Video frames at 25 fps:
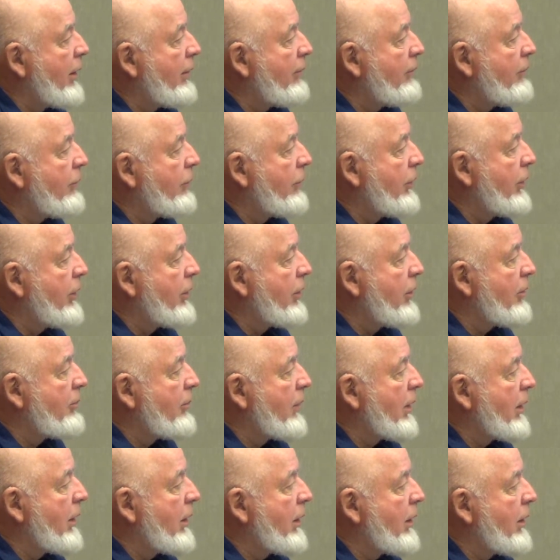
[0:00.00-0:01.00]
We could
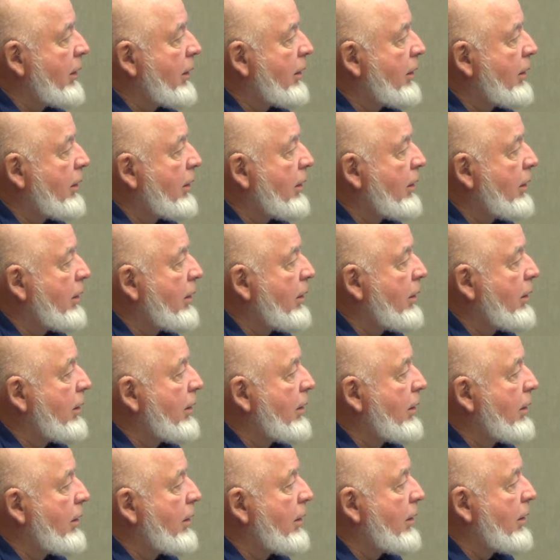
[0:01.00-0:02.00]
make
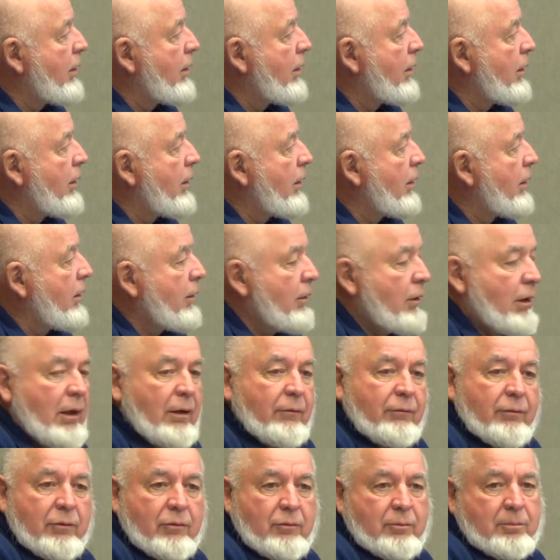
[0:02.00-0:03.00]
an
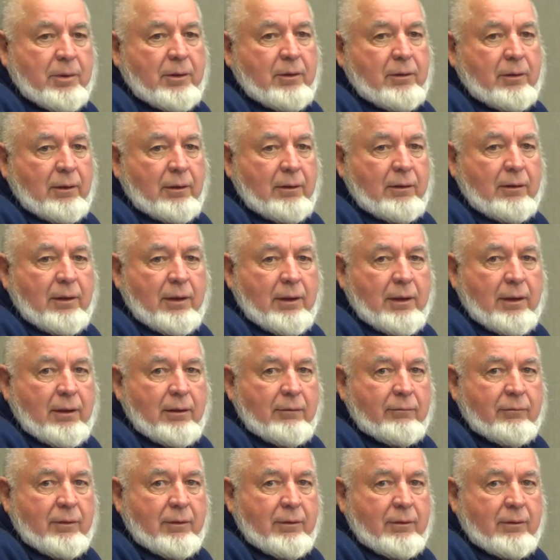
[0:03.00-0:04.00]
office building
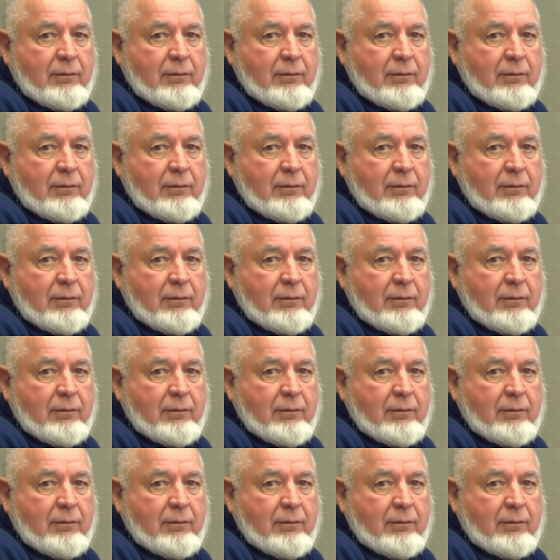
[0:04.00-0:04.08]
out of it.